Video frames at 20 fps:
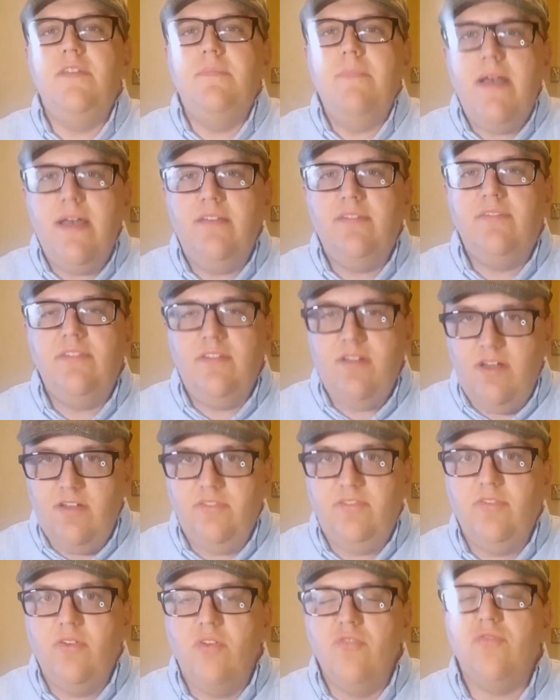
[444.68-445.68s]
the
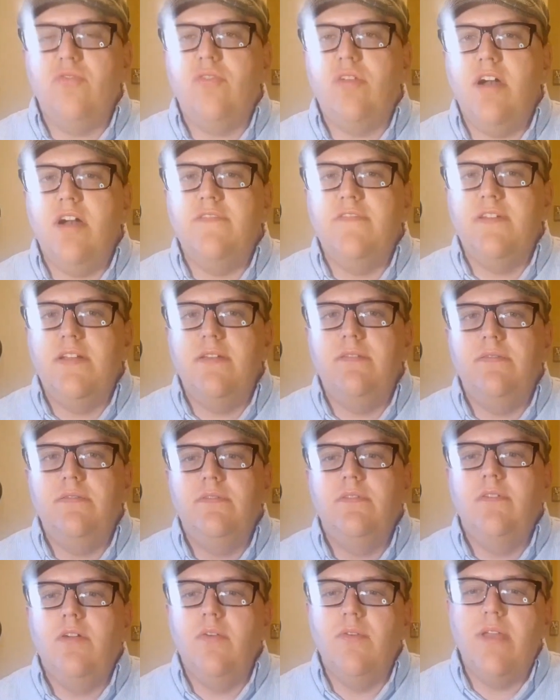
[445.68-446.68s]
Mastodon social covenant,
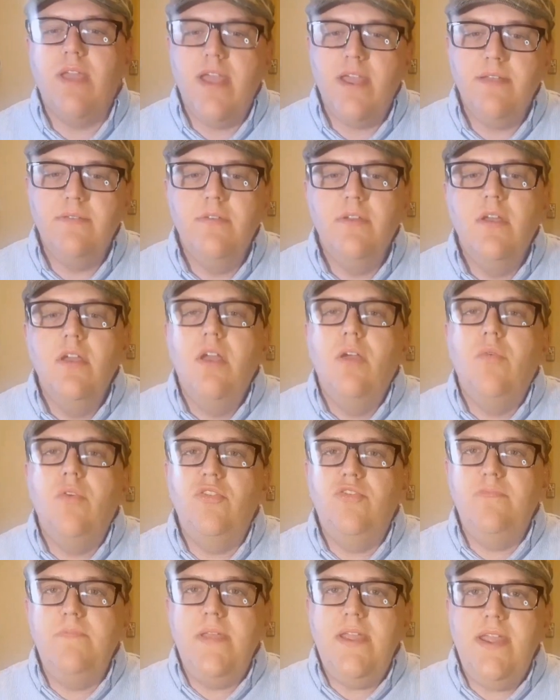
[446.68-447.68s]
okay?
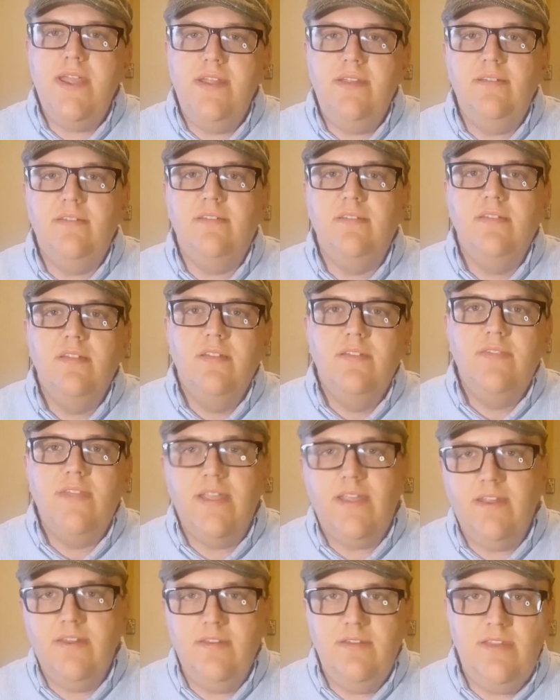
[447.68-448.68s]
Which means
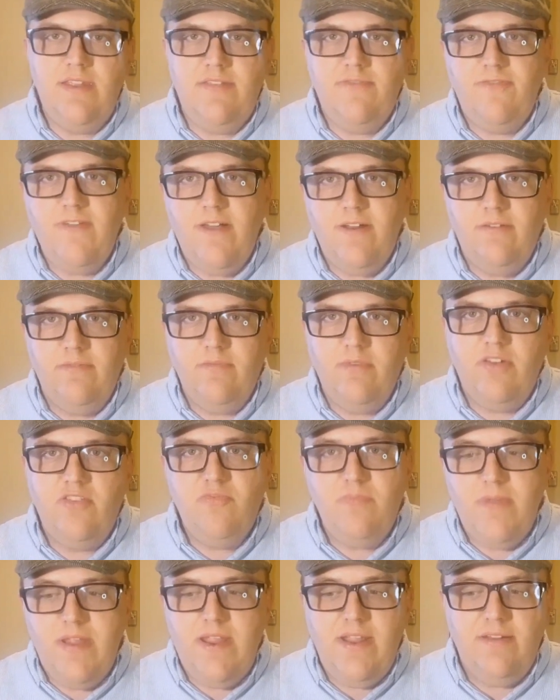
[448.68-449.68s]
they can
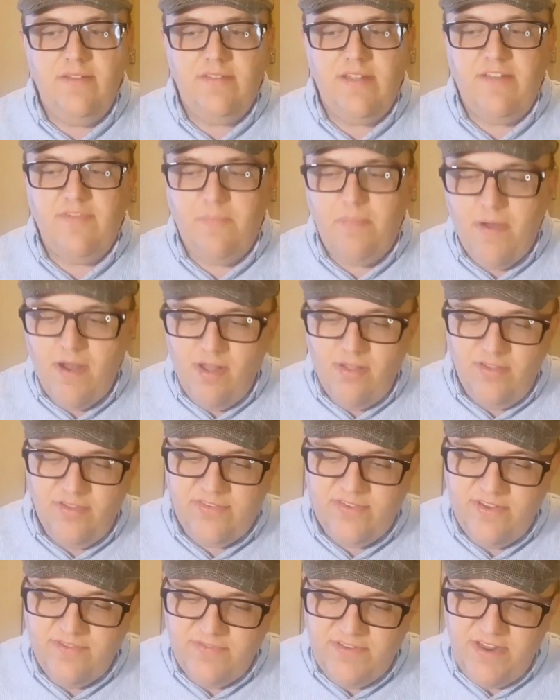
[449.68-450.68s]
which means they have a
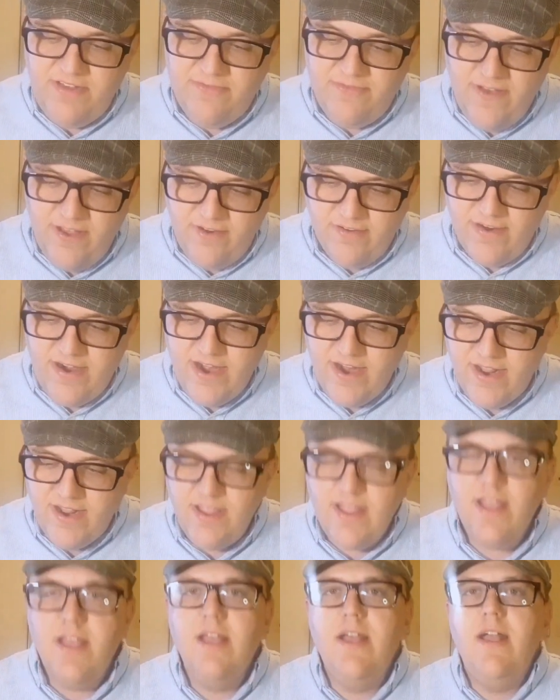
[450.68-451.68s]
policy of
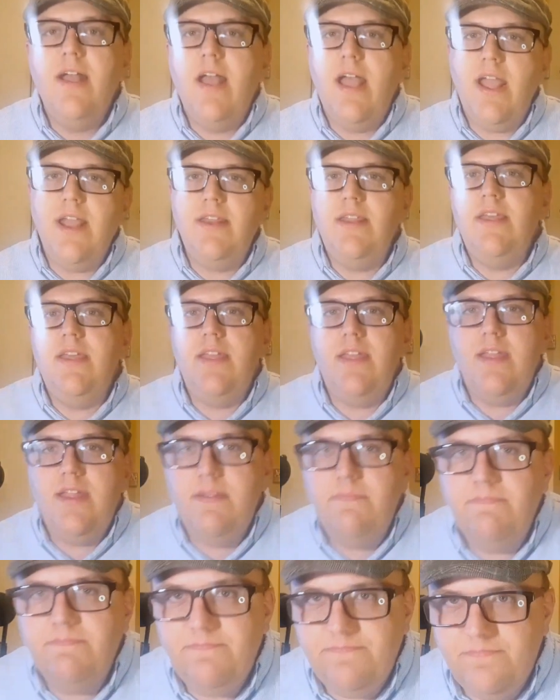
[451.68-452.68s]
defederating
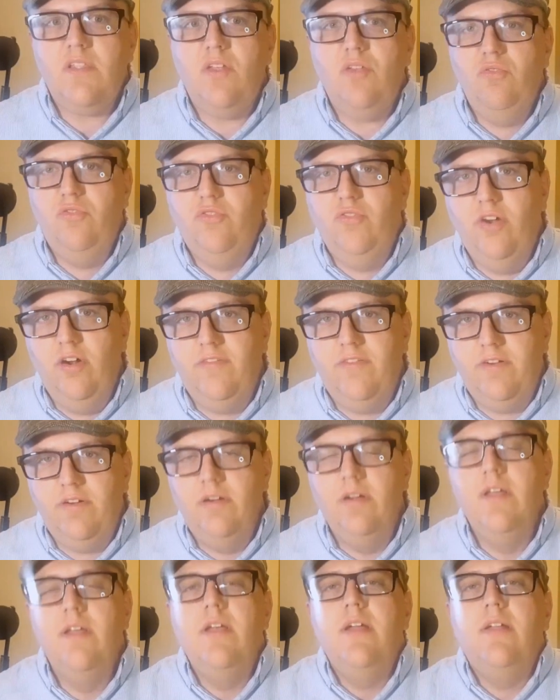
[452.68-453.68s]
any
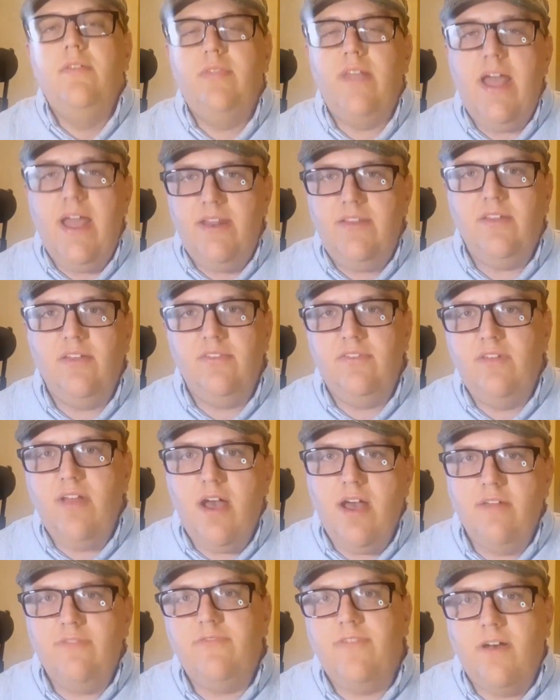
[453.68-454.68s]
server that does
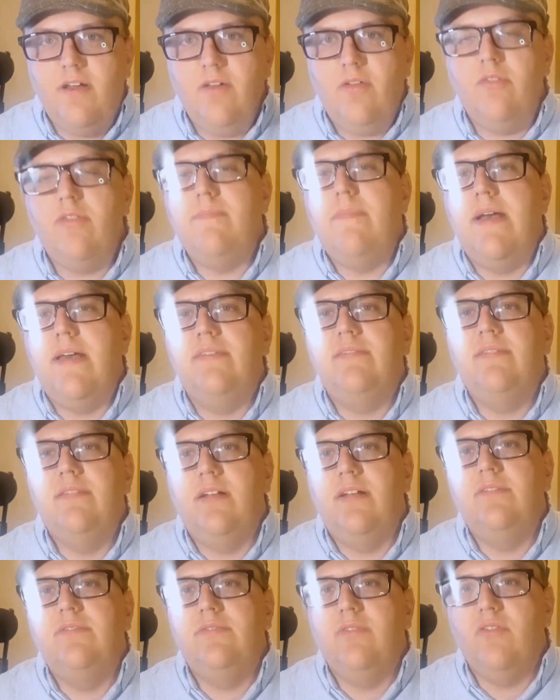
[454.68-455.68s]
not follow the
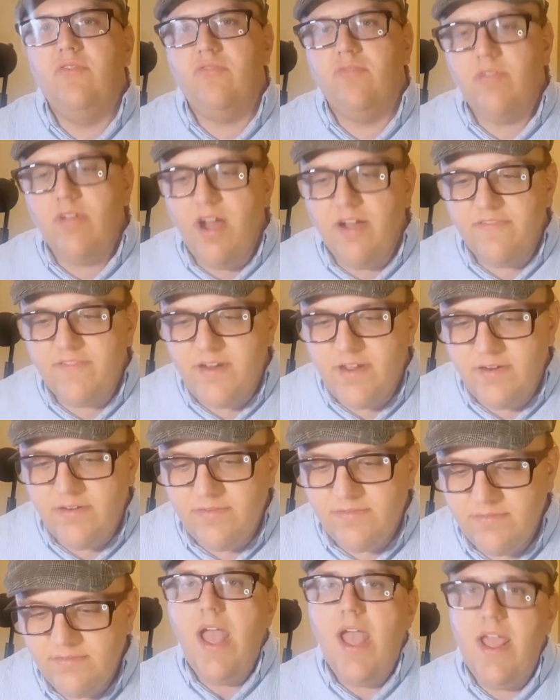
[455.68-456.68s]
Mastodon social covenant.
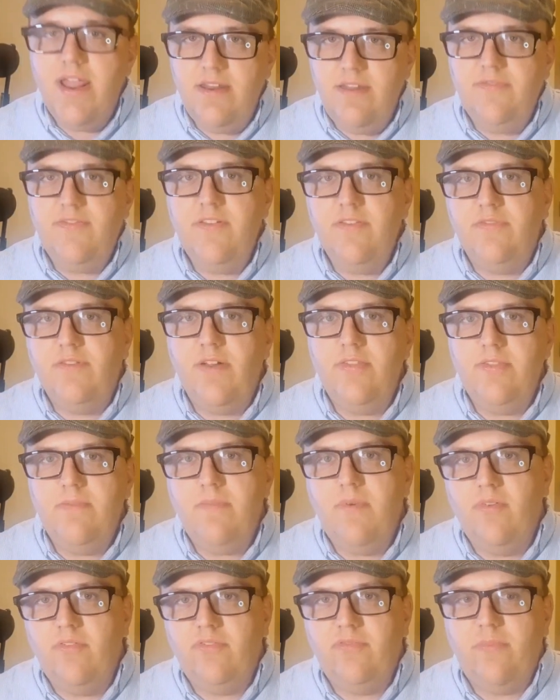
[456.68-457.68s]
And if you've read
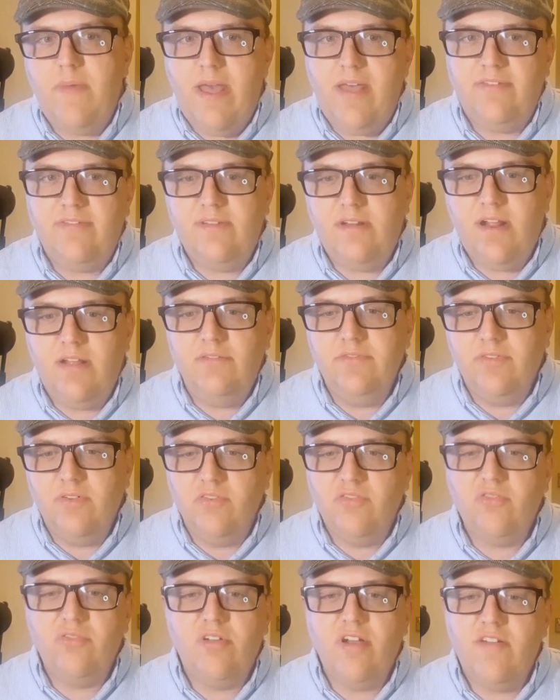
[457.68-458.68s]
the most Mastodon
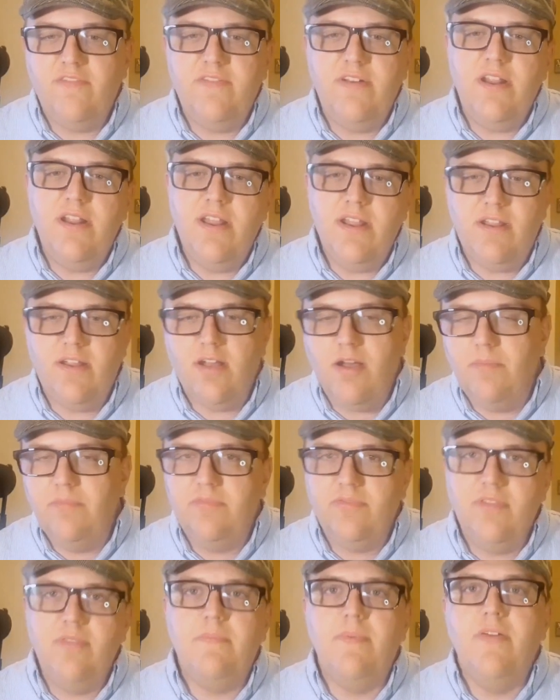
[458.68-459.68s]
social covenant, it
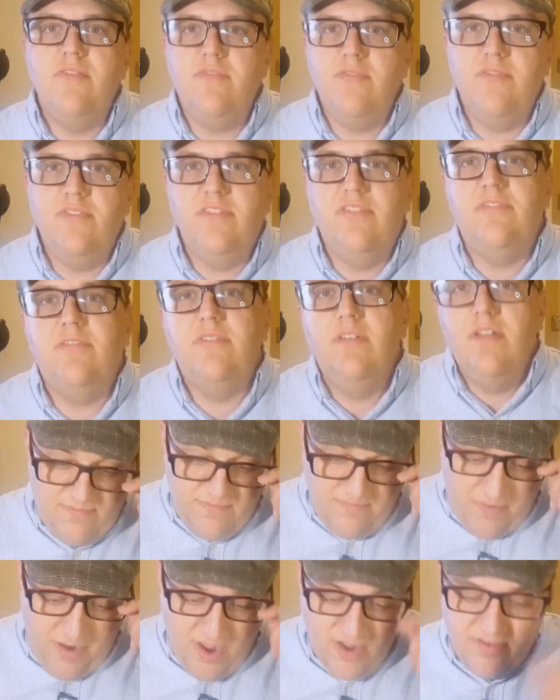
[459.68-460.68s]
comes with a bunch of this
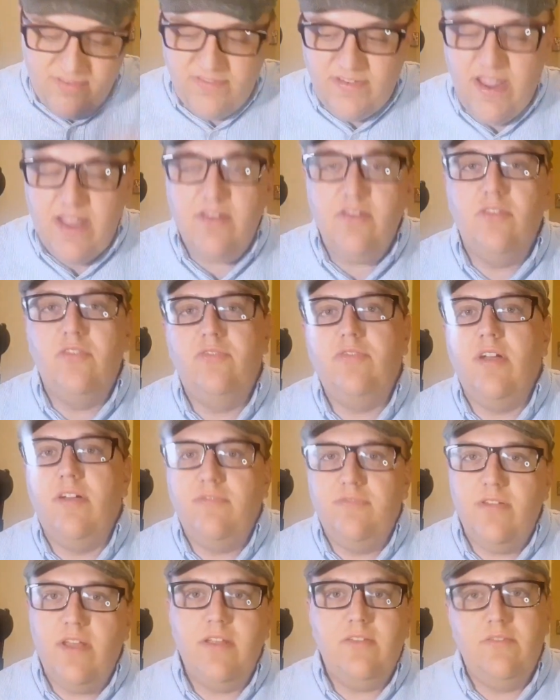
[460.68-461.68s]
bog standard
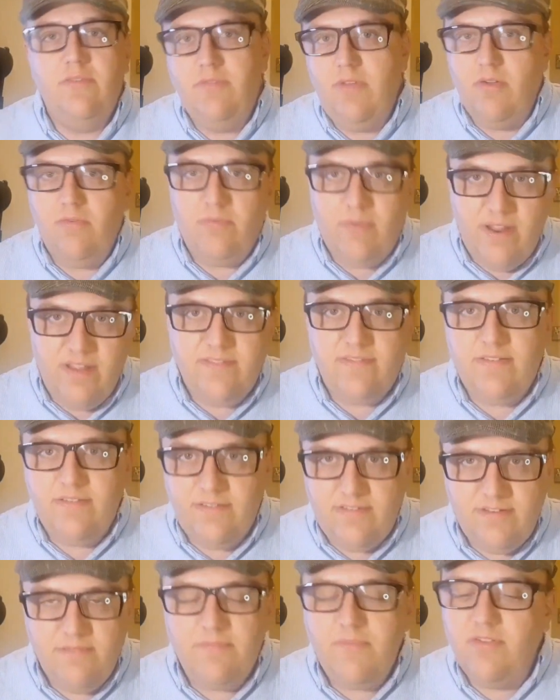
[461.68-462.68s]
stuff like no
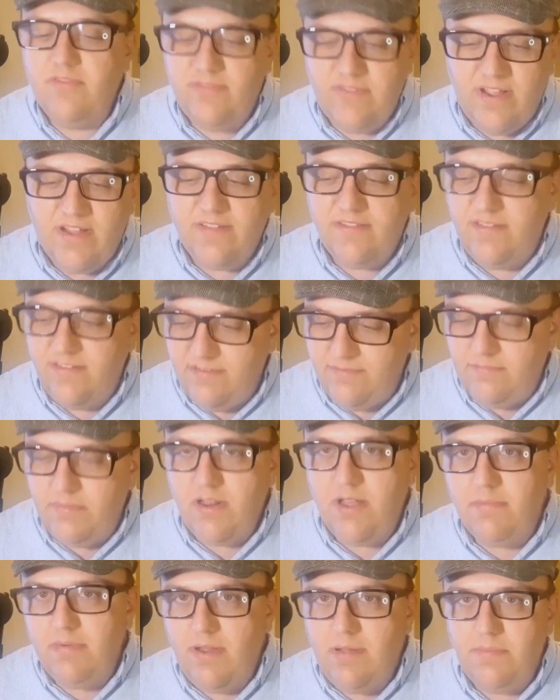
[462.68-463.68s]
racism, no sexism,
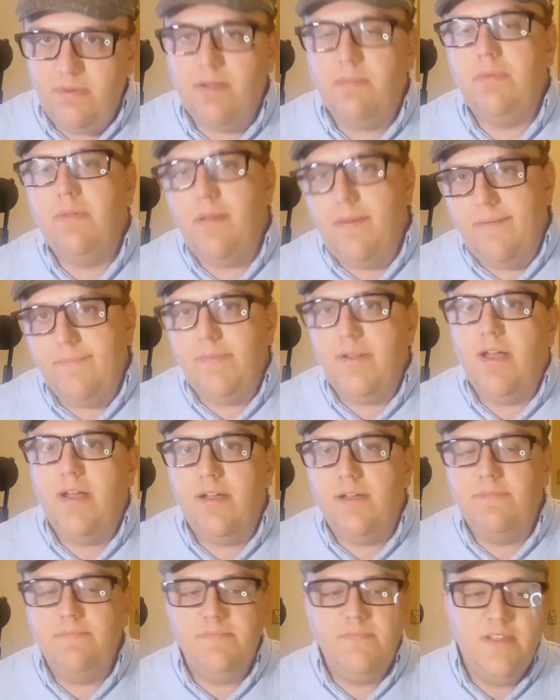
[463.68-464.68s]
blah, blah, blah, blah,
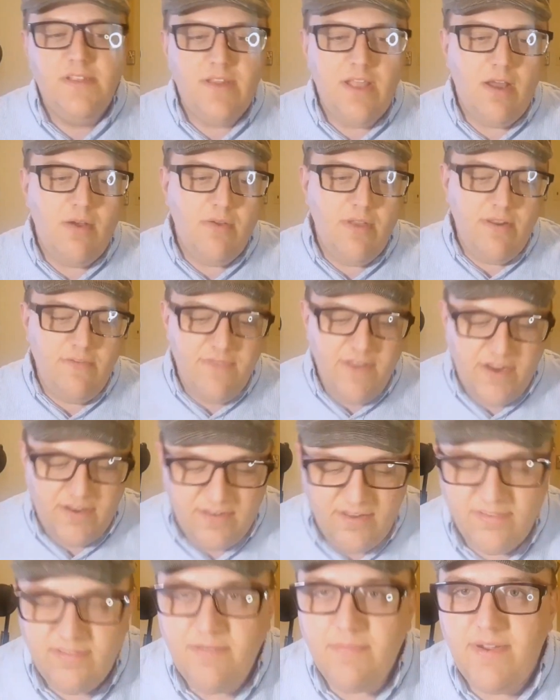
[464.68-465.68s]
blah. Now,
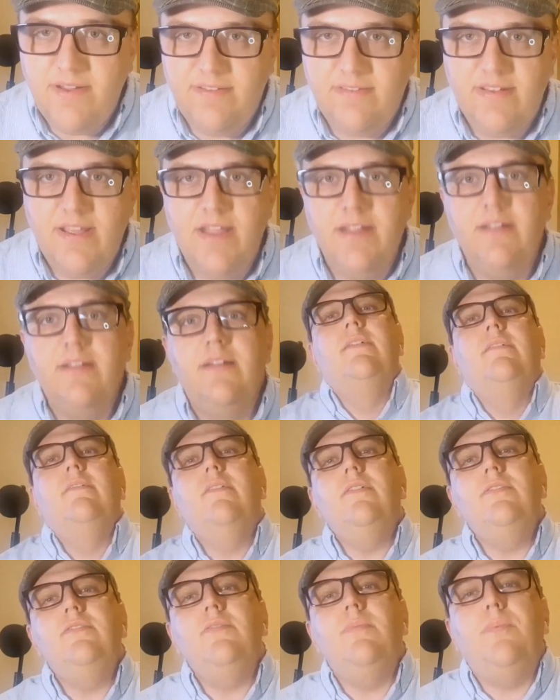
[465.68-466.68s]
Invictus, you might say,
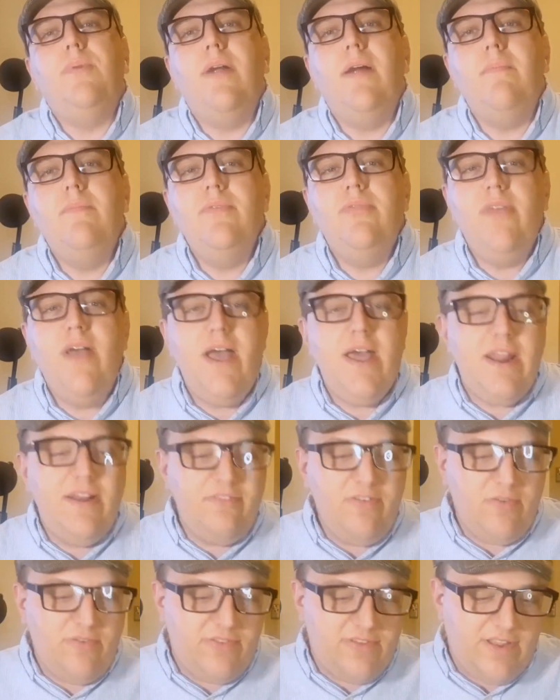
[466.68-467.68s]
what's the problem with that?
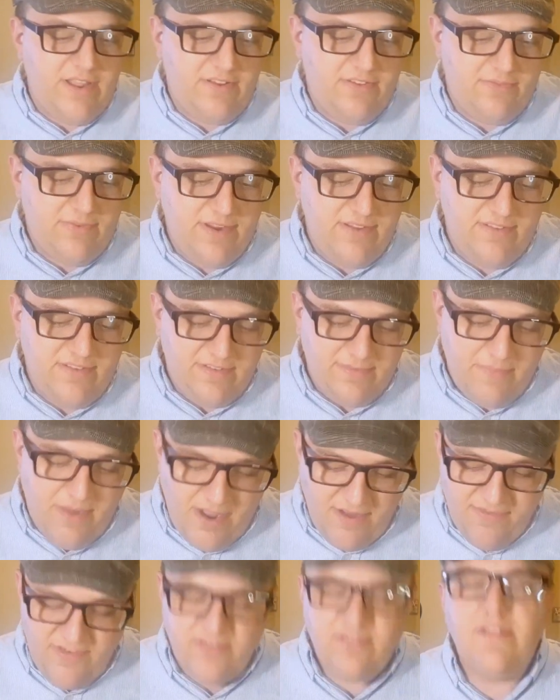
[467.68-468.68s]
Everyone's against racism,
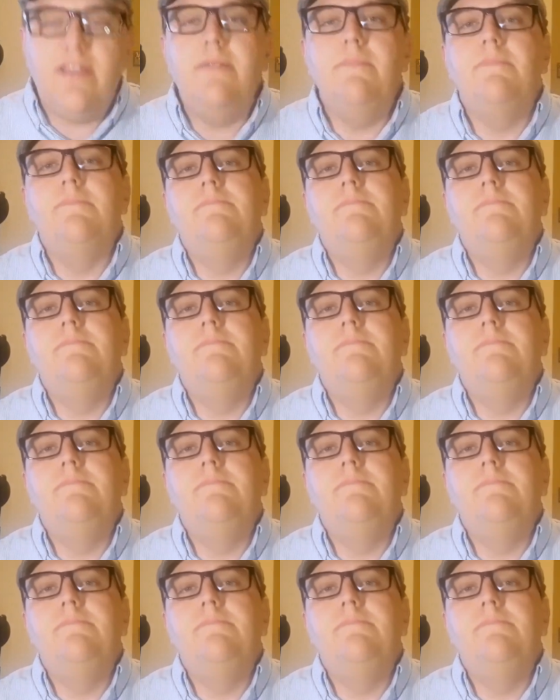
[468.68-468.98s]
obviously.